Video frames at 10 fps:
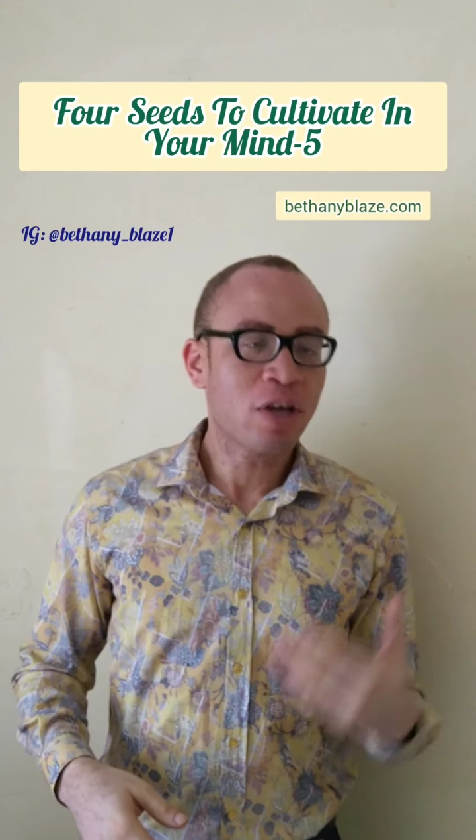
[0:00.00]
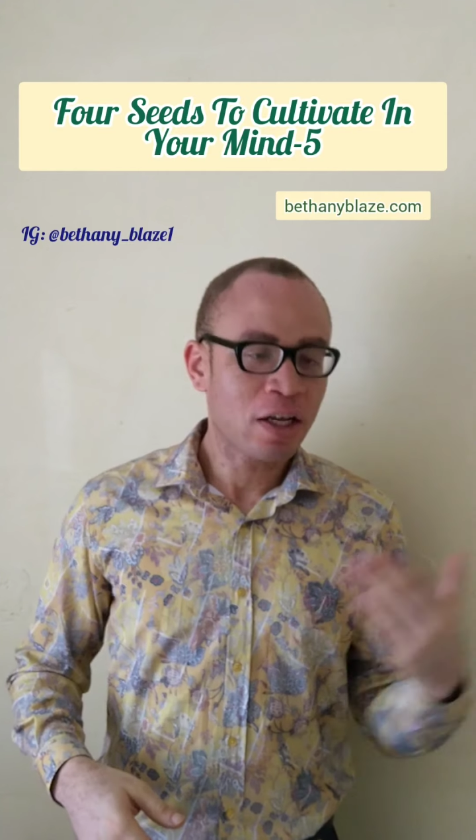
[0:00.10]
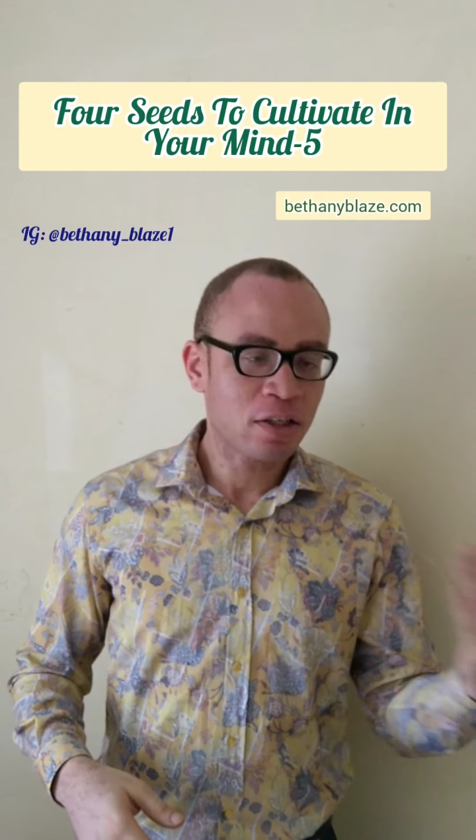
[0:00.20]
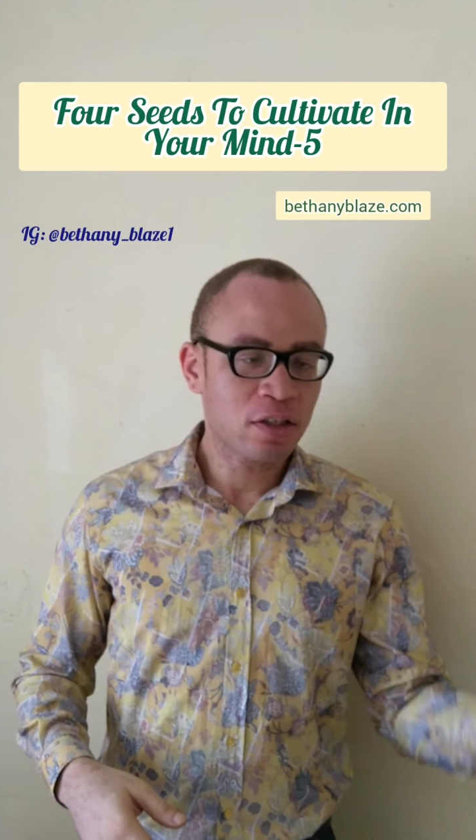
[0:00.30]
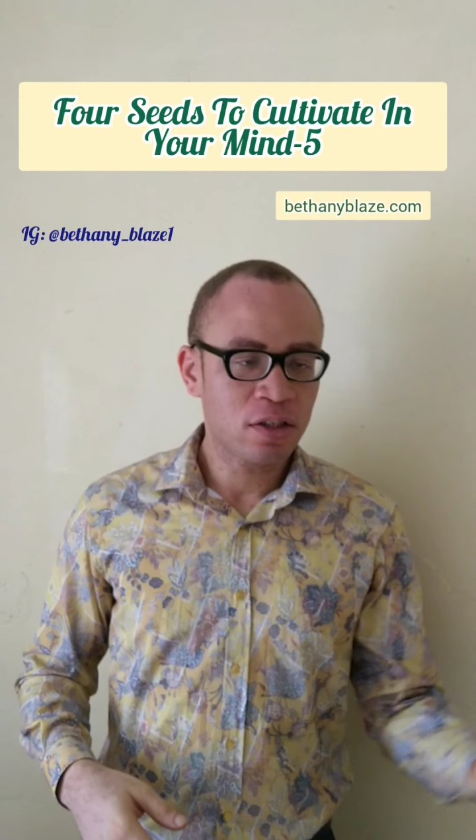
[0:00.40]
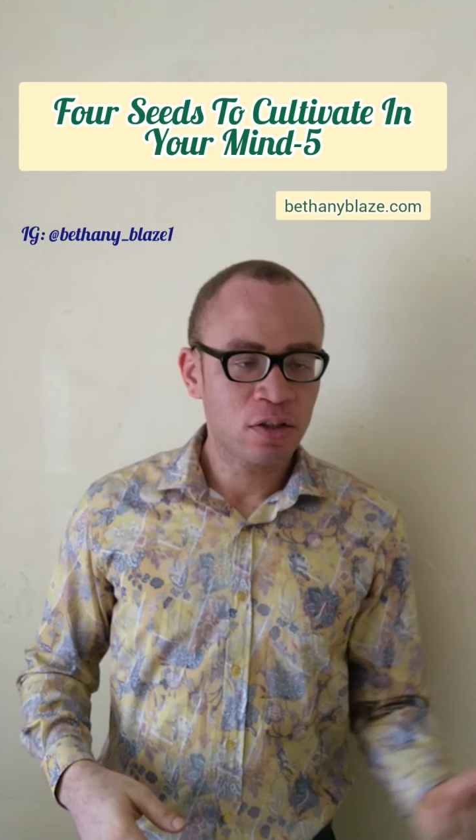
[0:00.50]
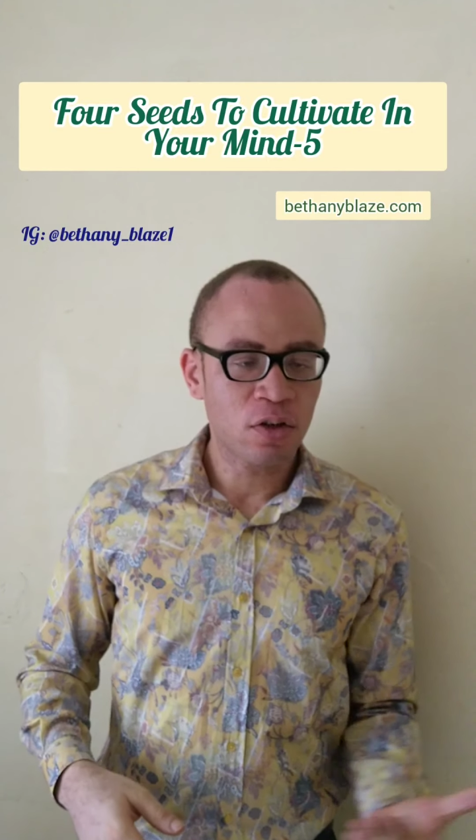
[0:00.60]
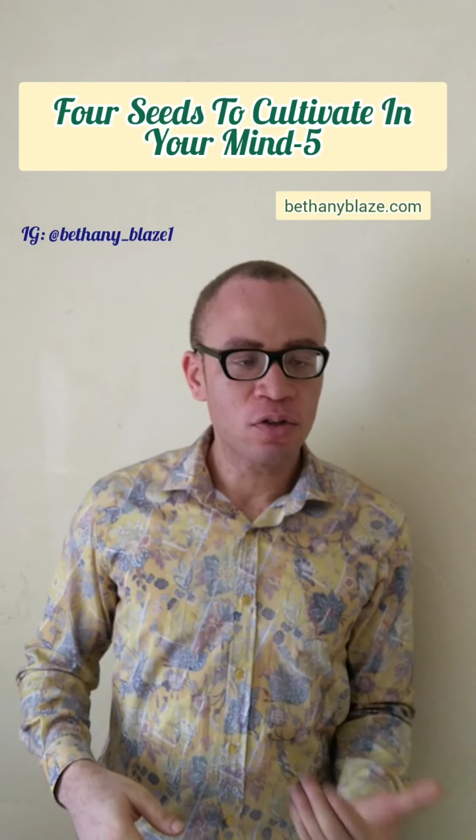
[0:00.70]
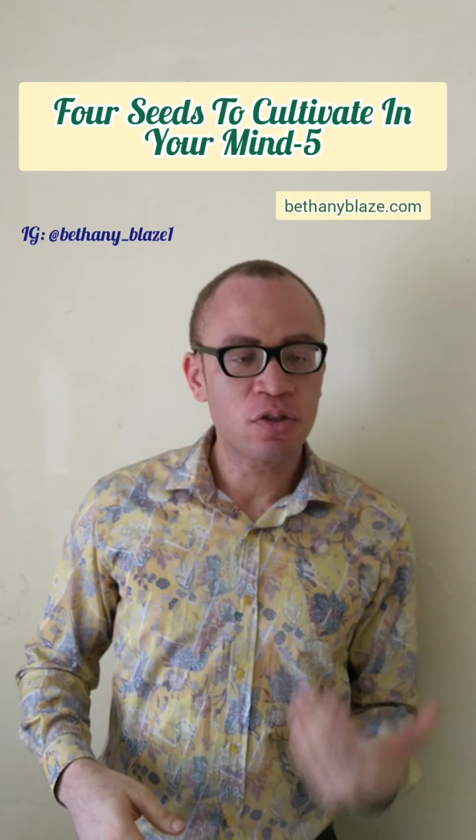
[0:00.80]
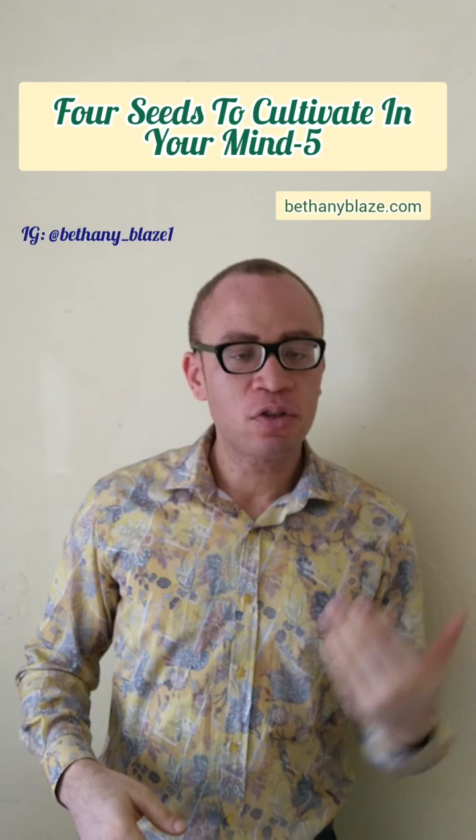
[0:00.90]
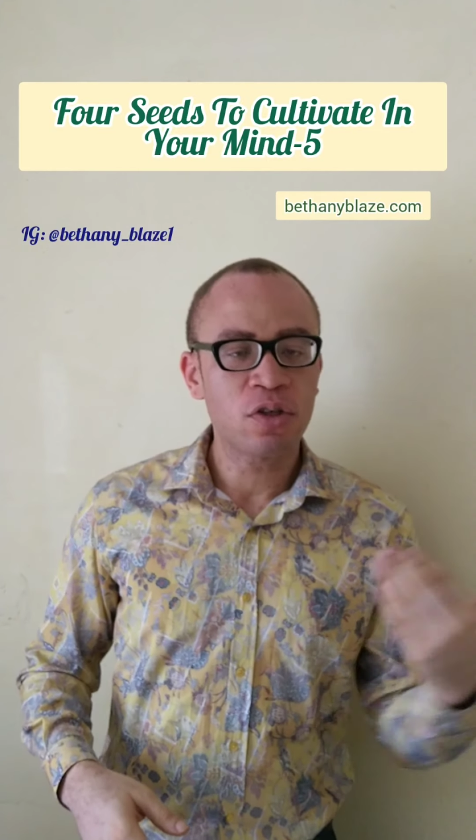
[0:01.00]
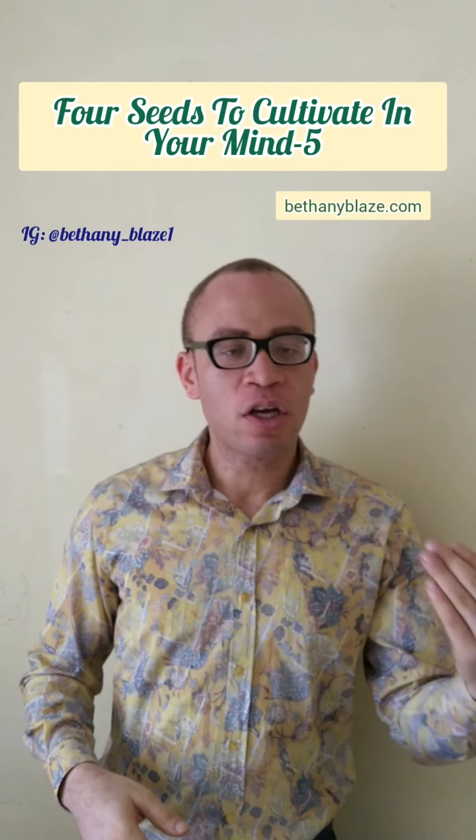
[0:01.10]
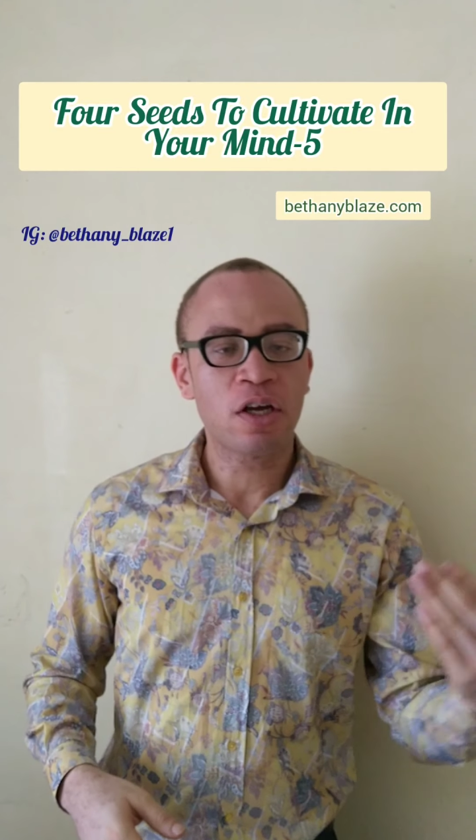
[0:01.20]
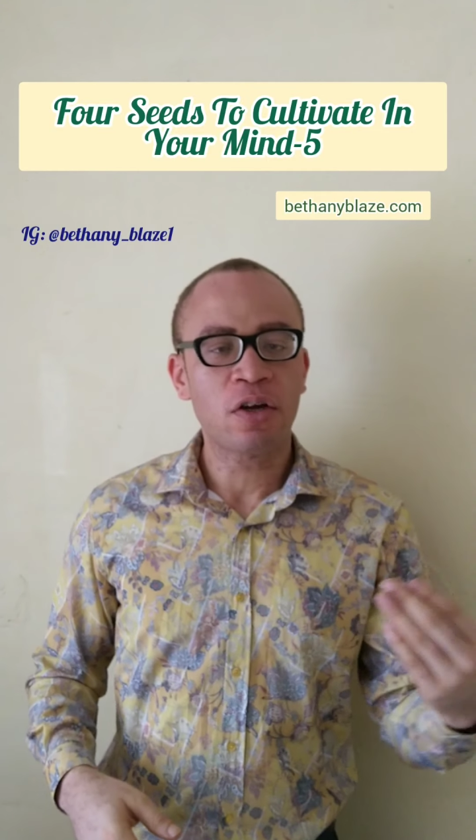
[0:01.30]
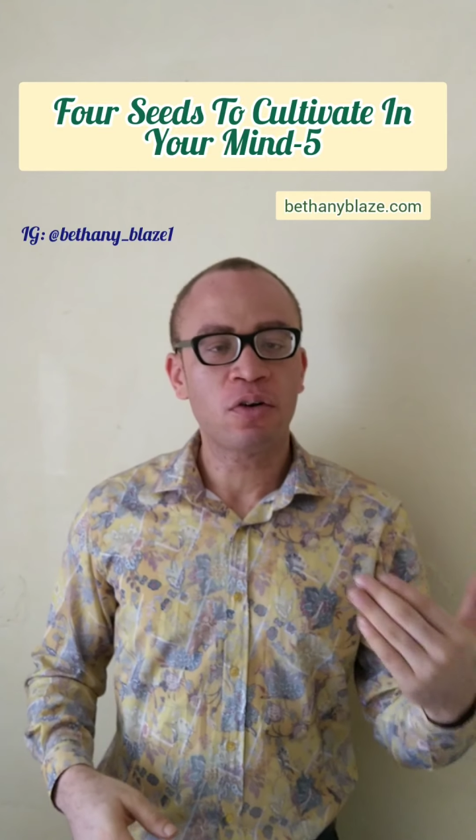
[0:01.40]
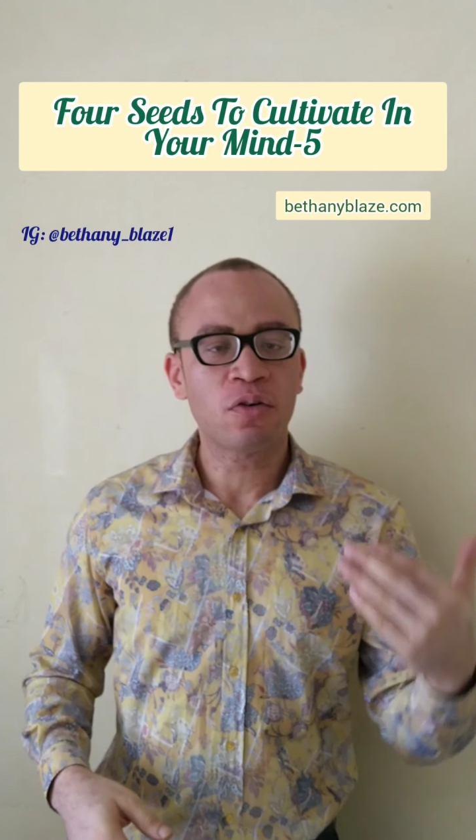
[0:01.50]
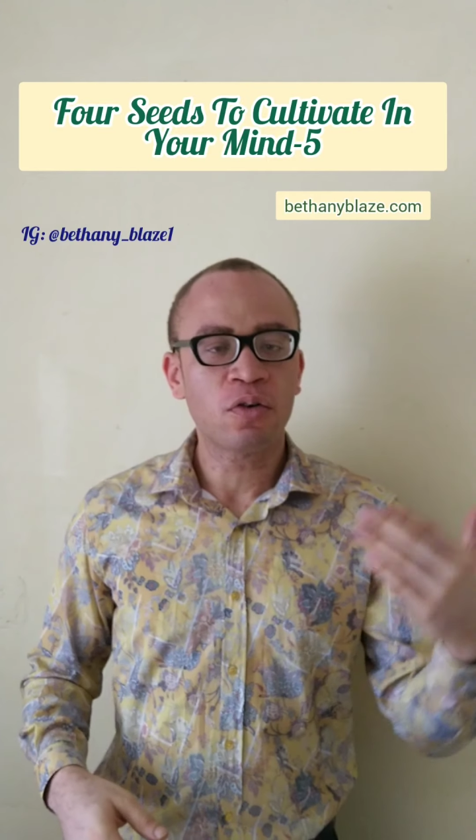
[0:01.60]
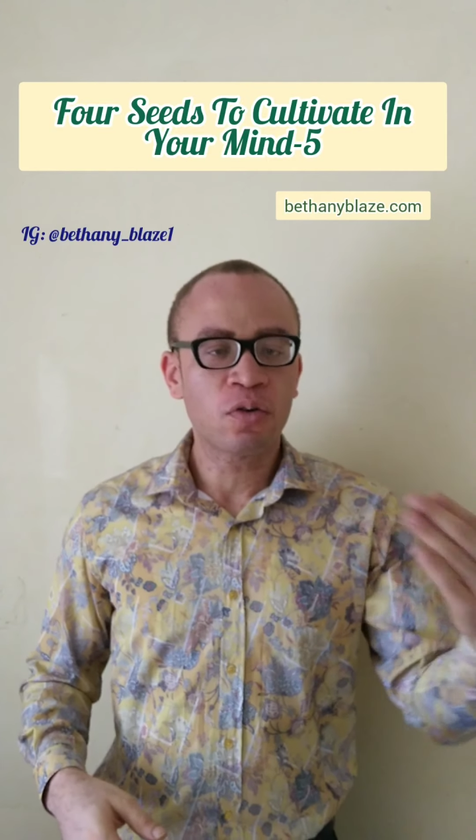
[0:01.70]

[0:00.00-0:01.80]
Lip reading: can continue,